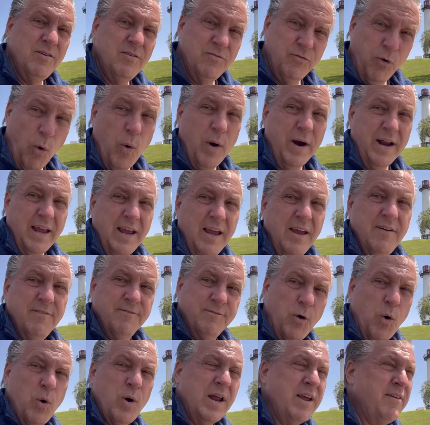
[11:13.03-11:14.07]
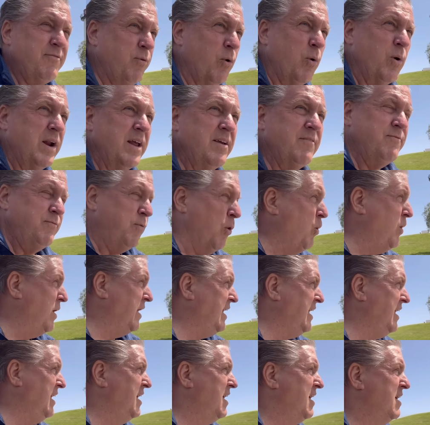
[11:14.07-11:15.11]
40, 40, 40,
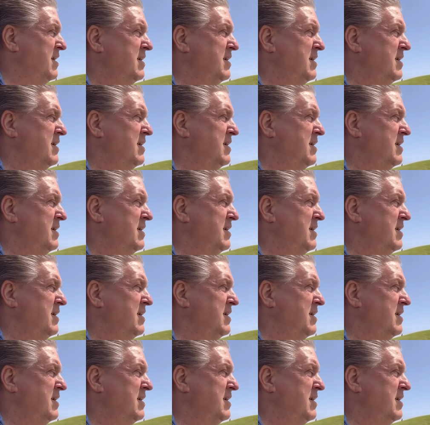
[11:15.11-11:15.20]
40,